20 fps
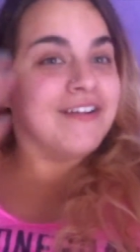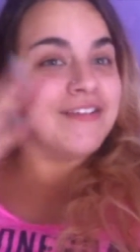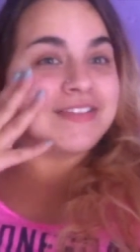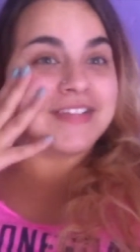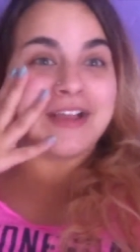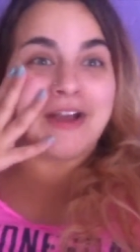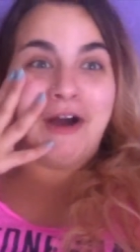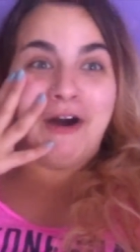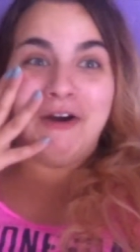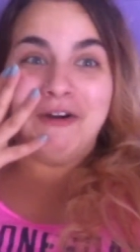I was
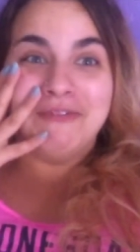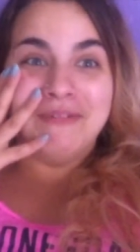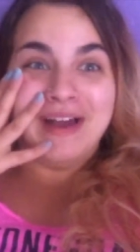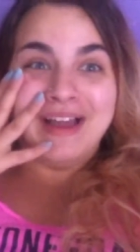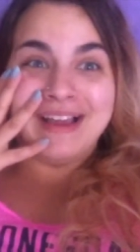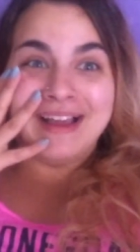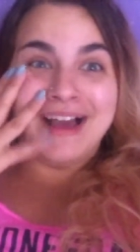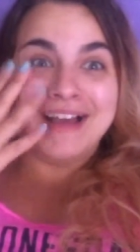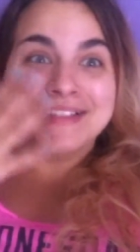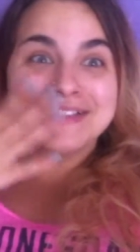like, oh
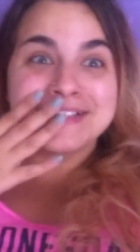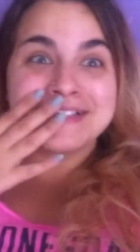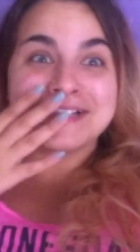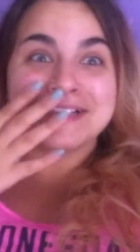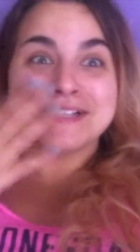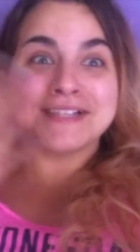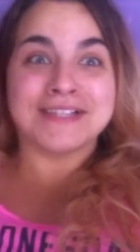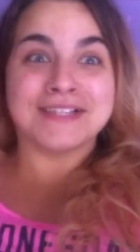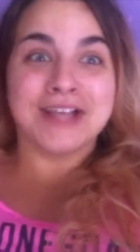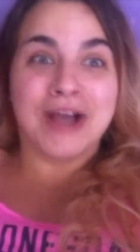my god, this
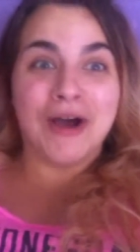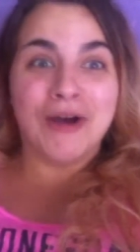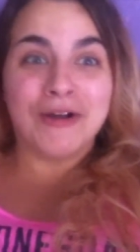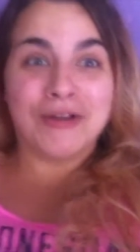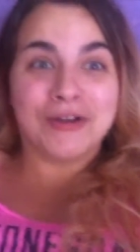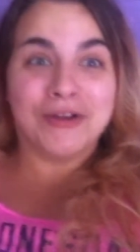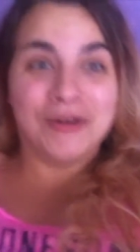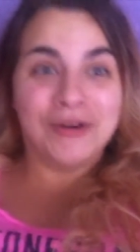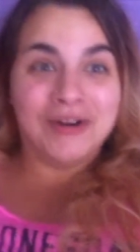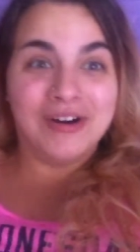is so
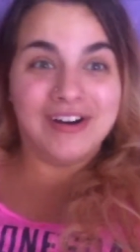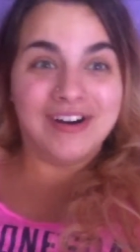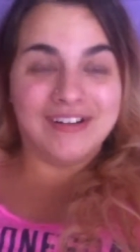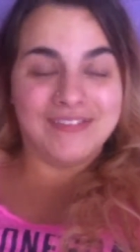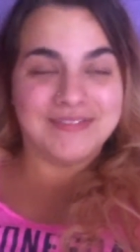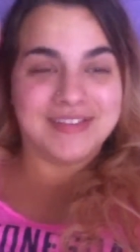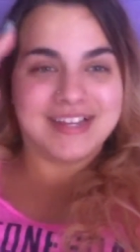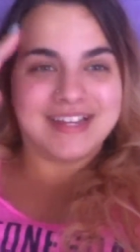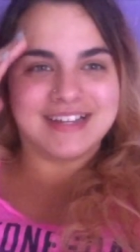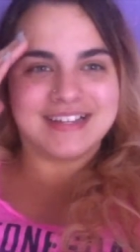cool
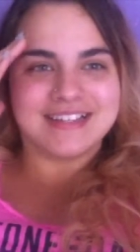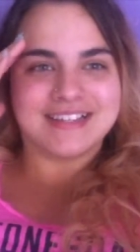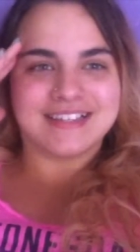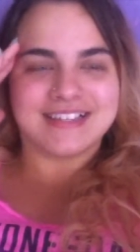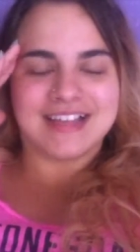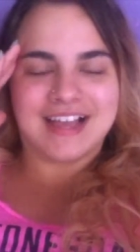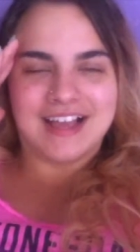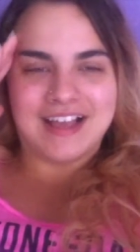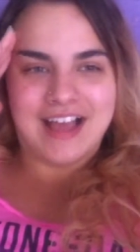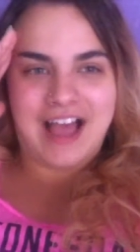
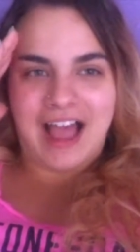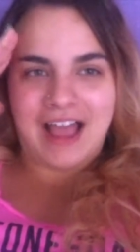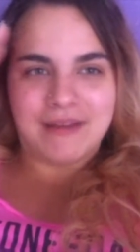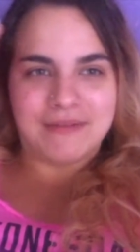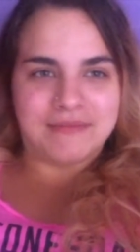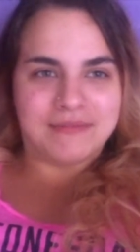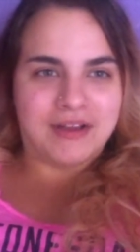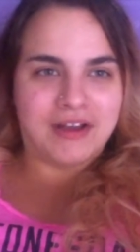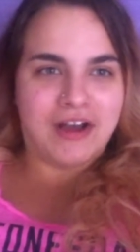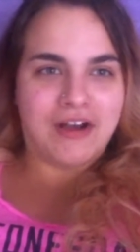because I
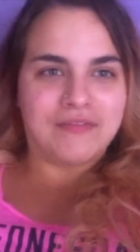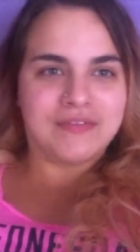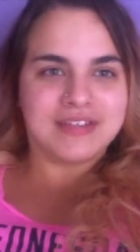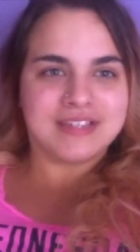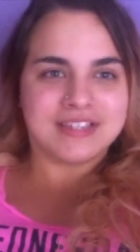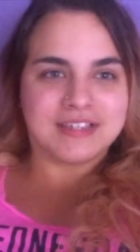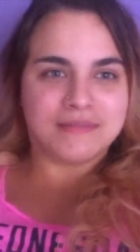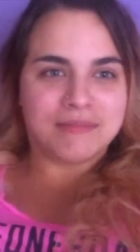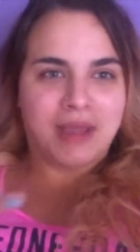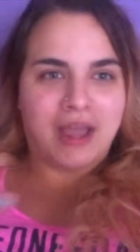
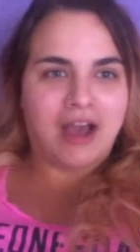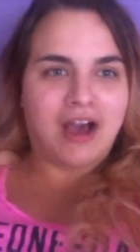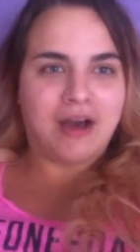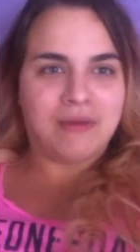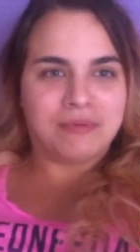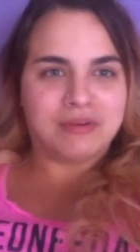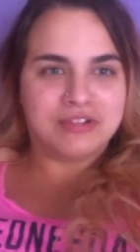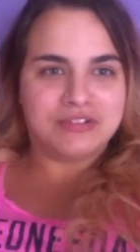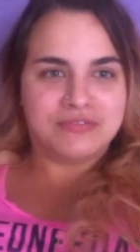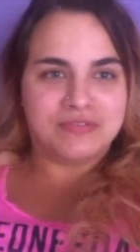obviously my
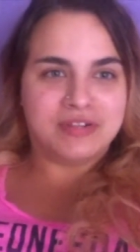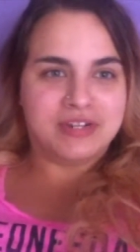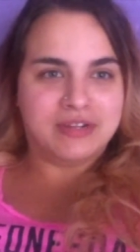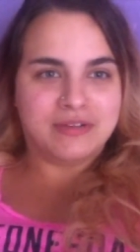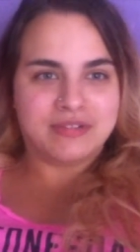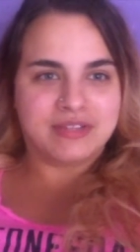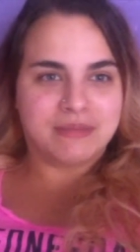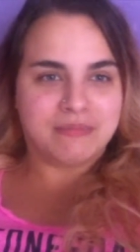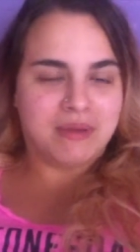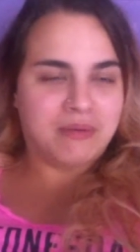hot buns video
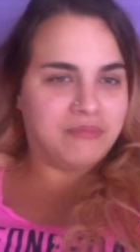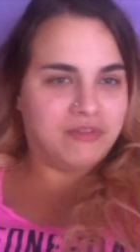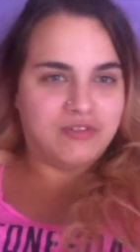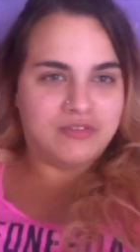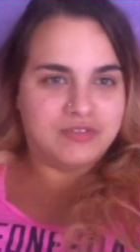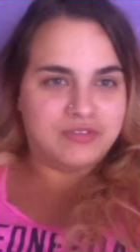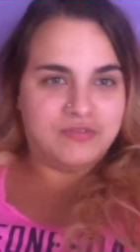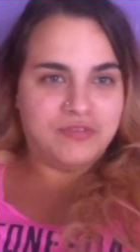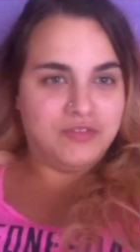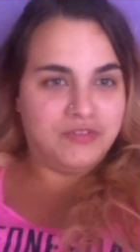is like my
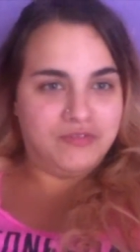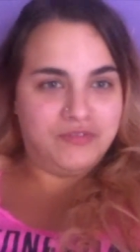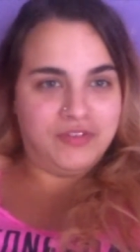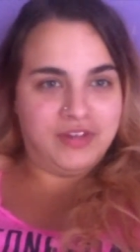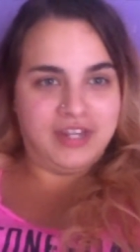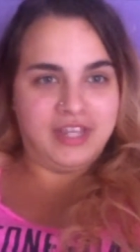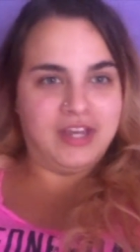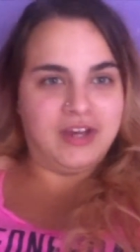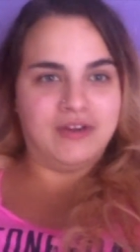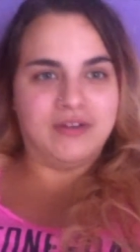most viewed
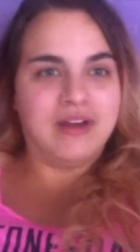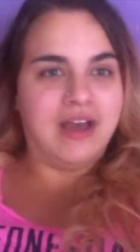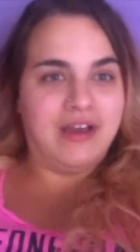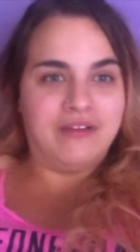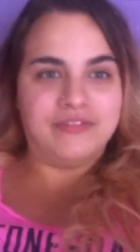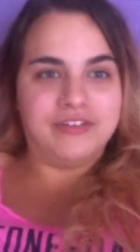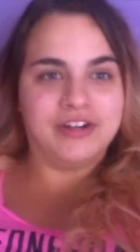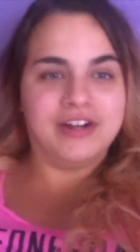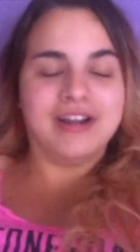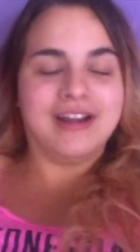video
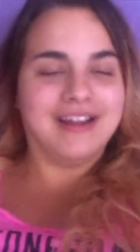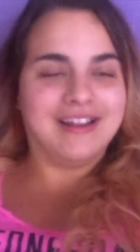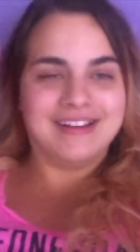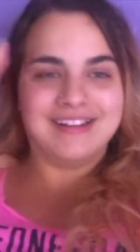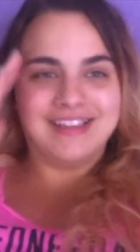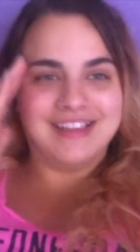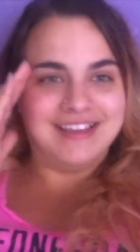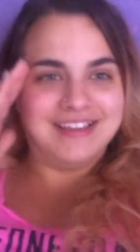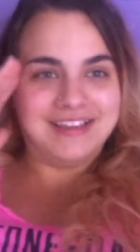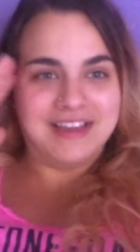ever and
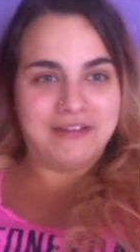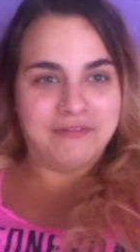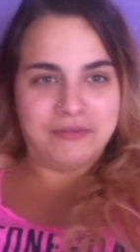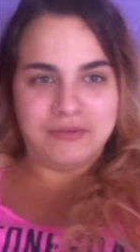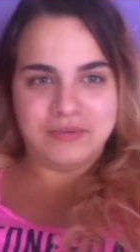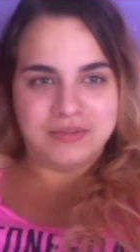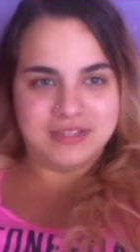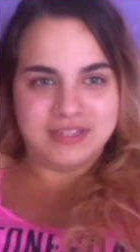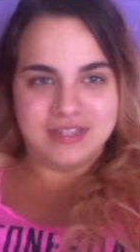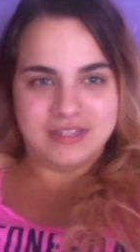like
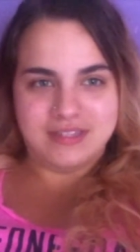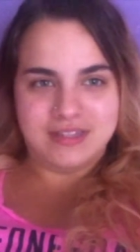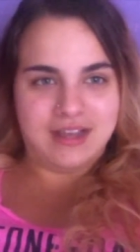everyone sees